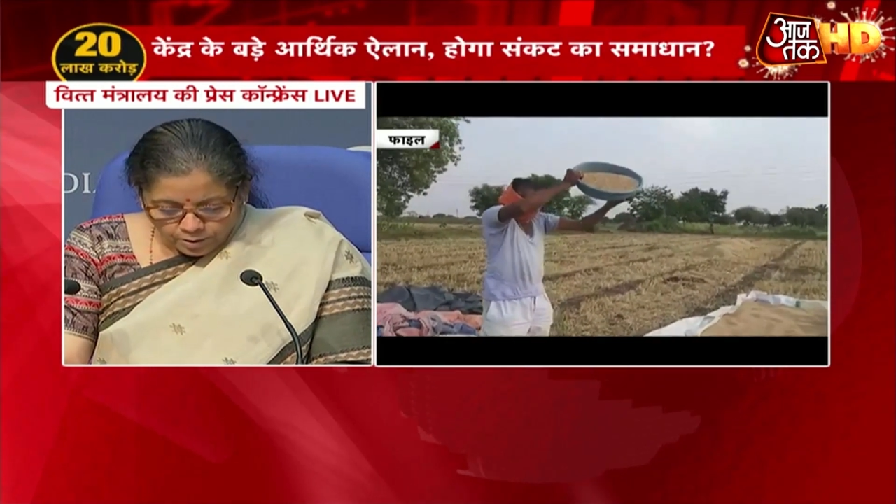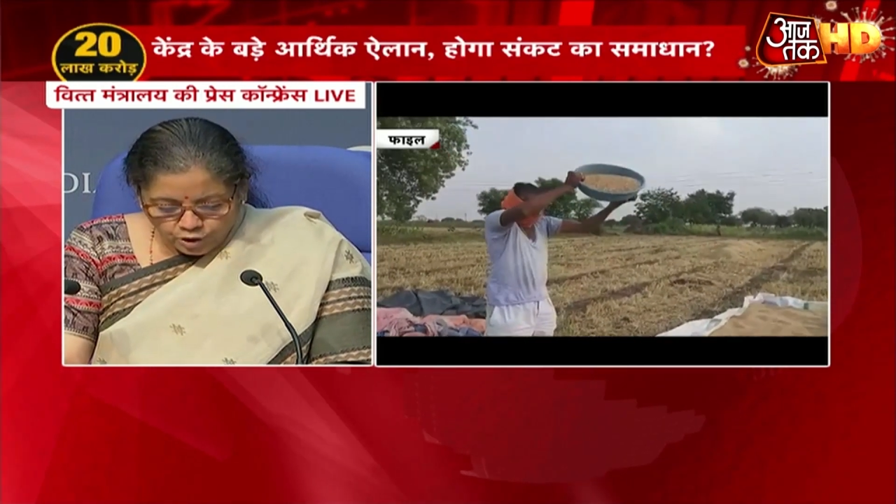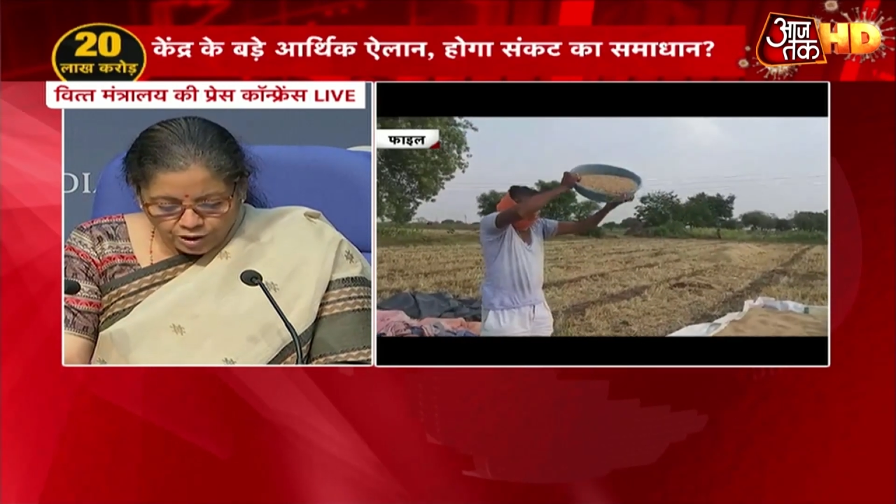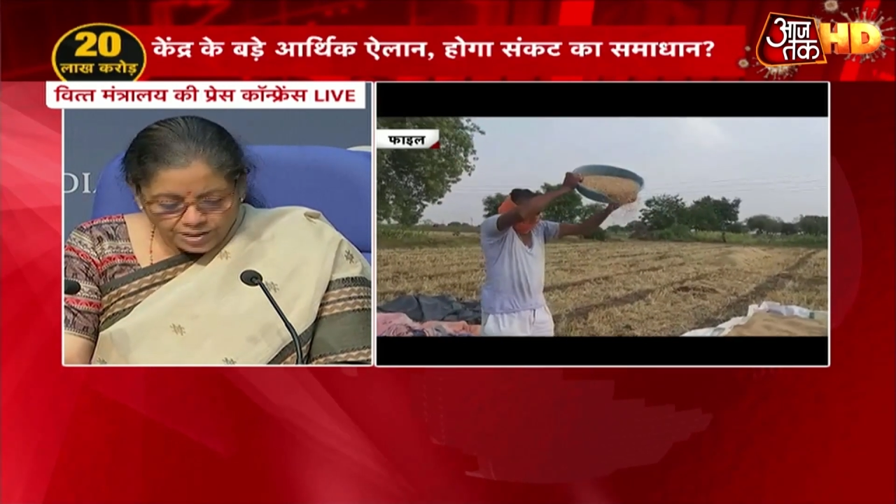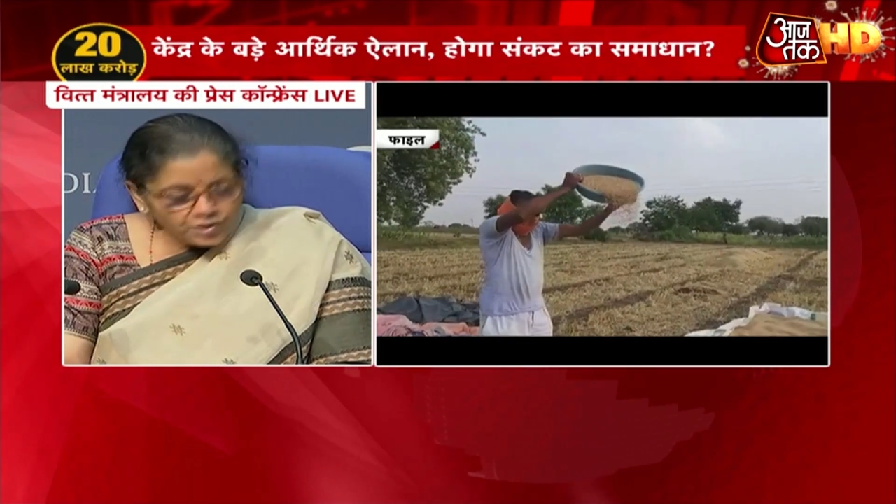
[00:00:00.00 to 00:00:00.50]

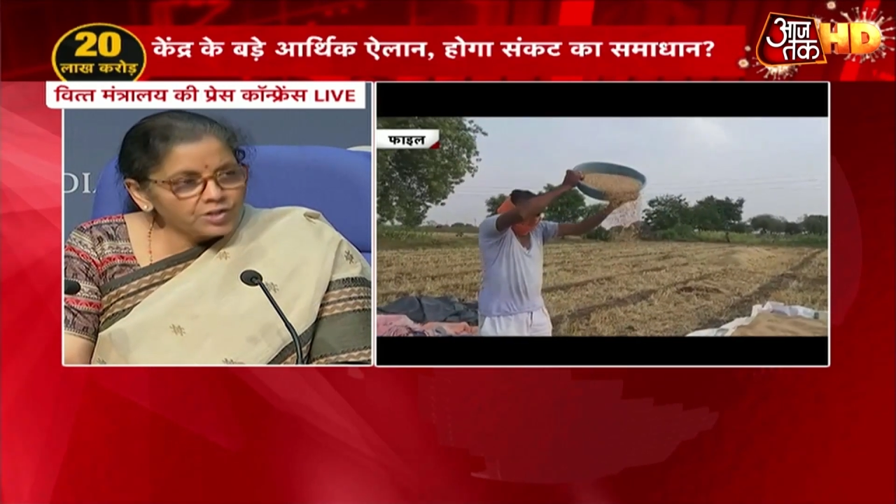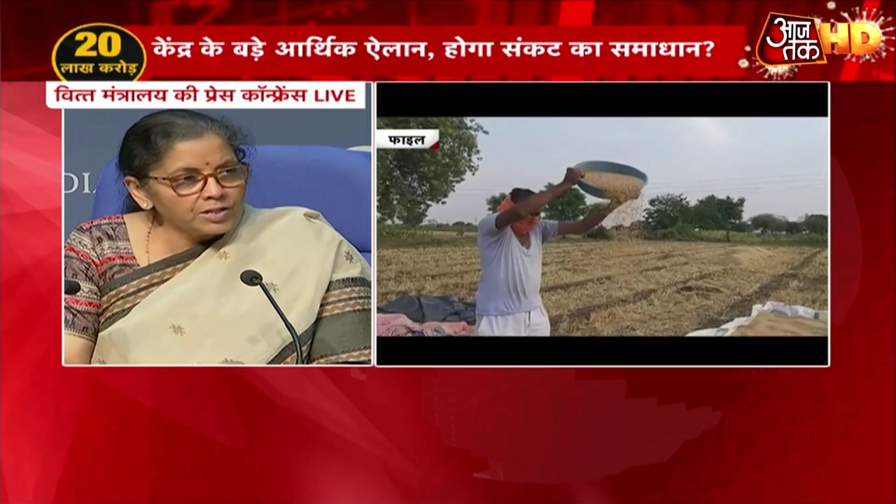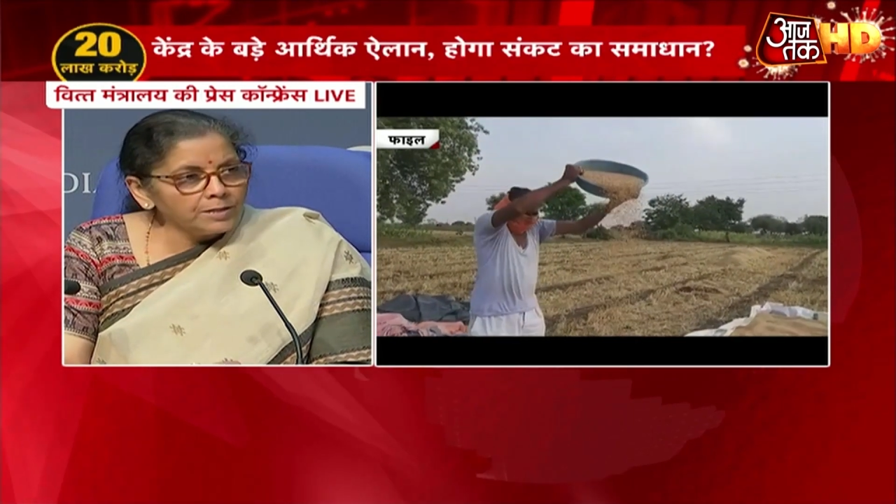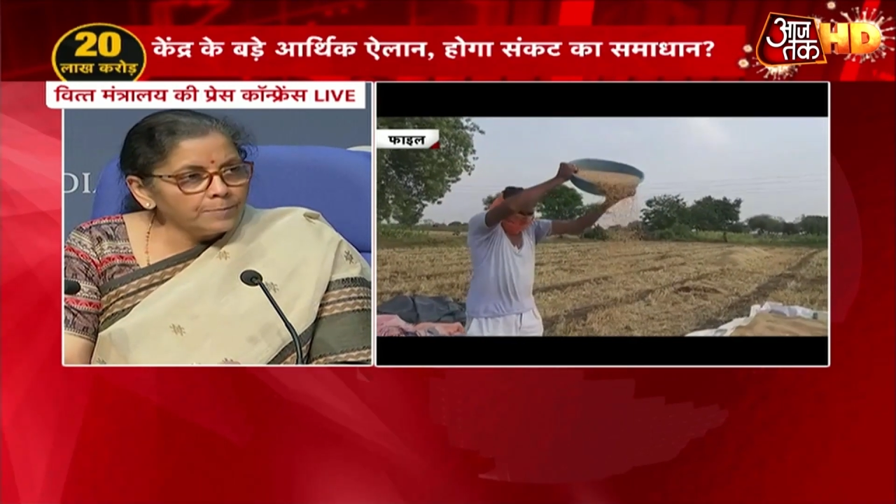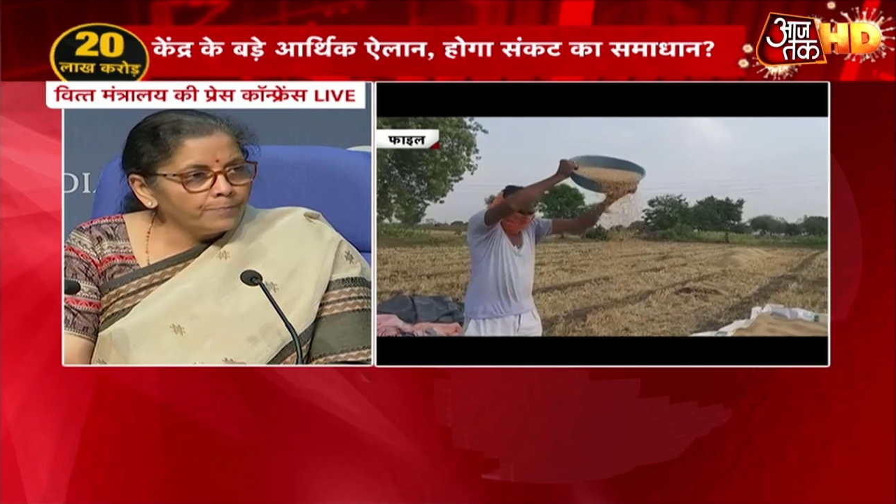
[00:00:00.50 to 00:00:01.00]

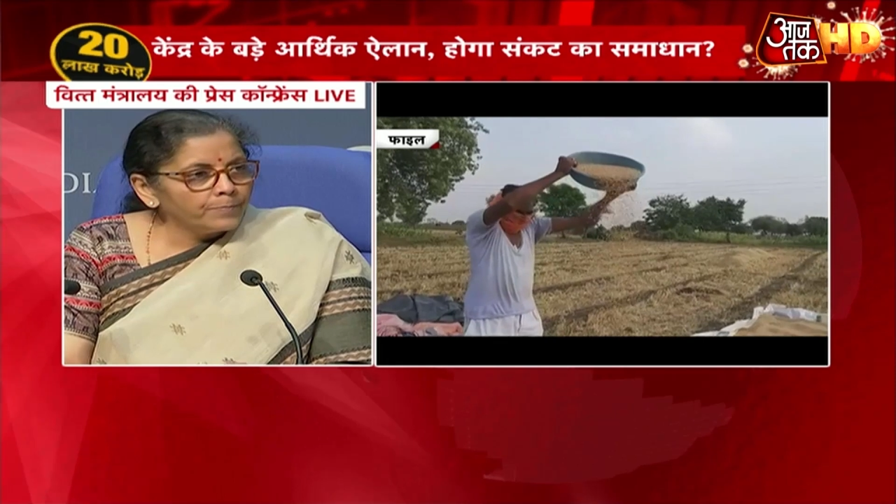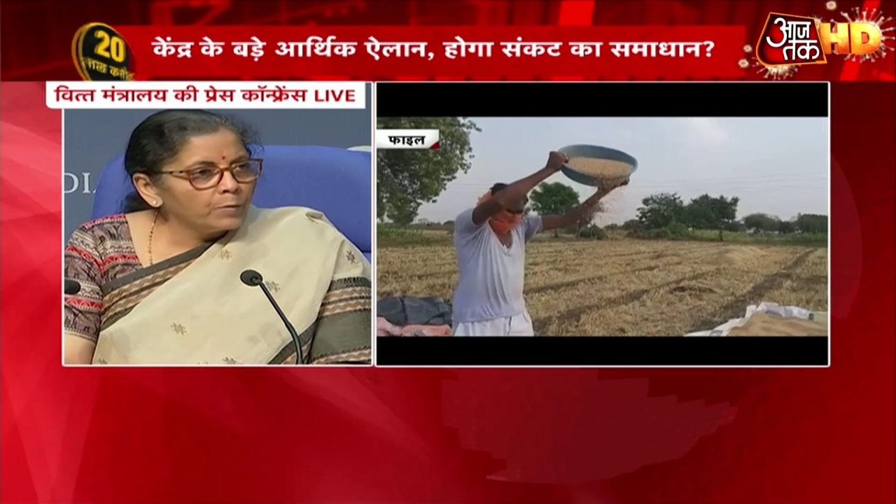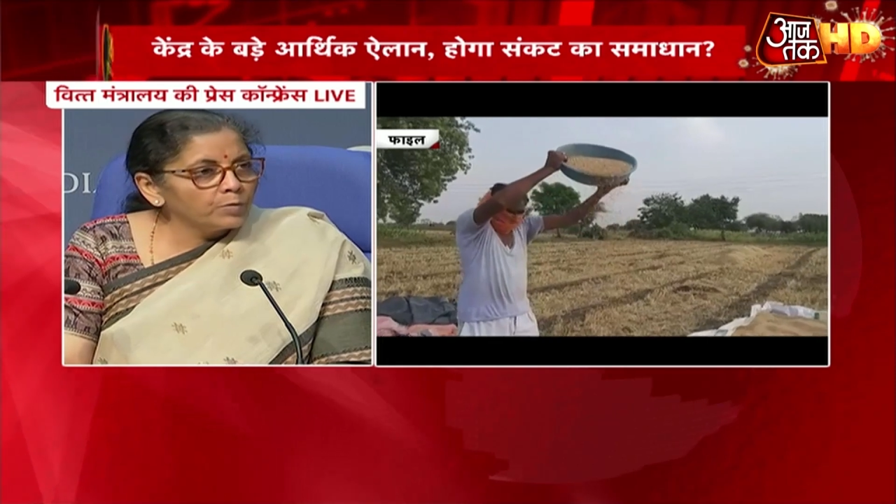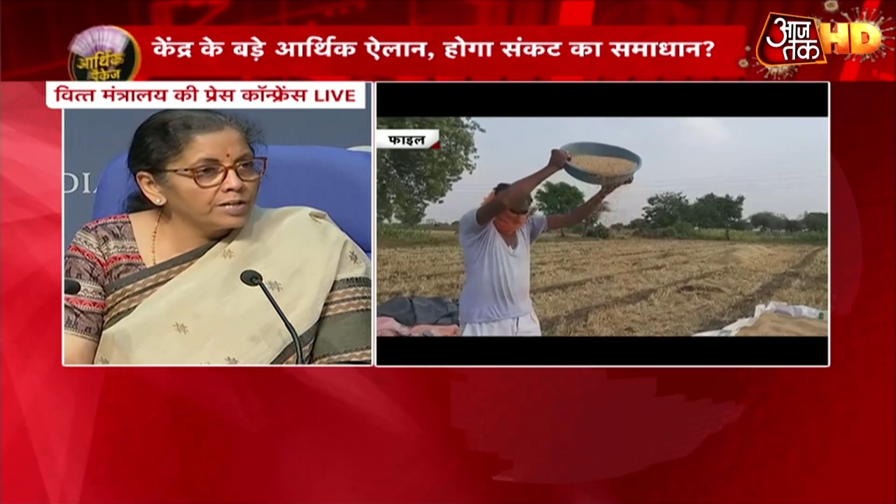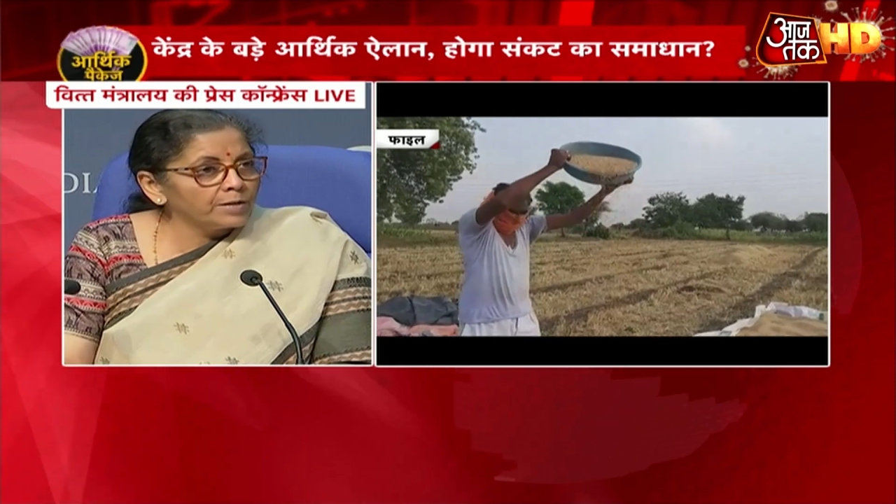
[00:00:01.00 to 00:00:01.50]
GST,
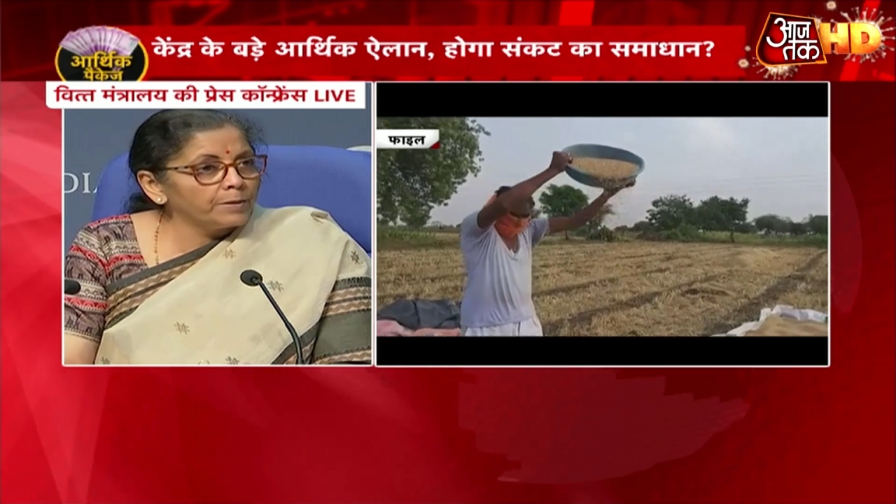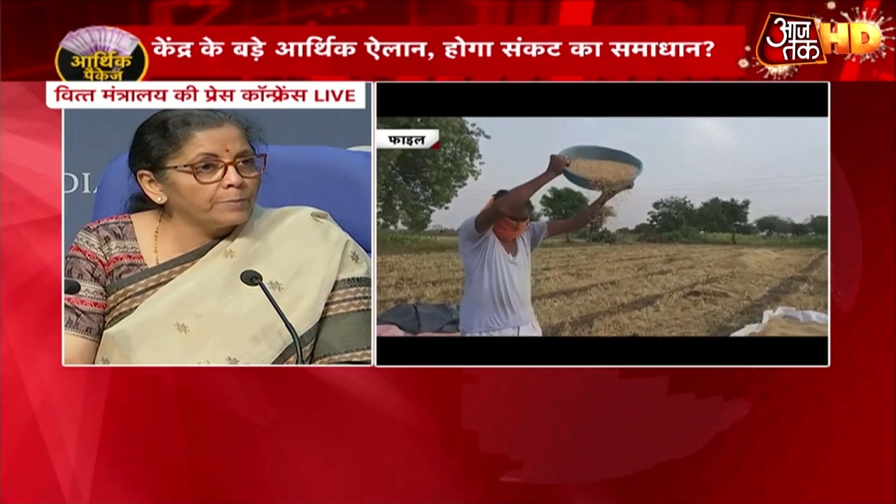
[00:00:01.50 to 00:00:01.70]
which had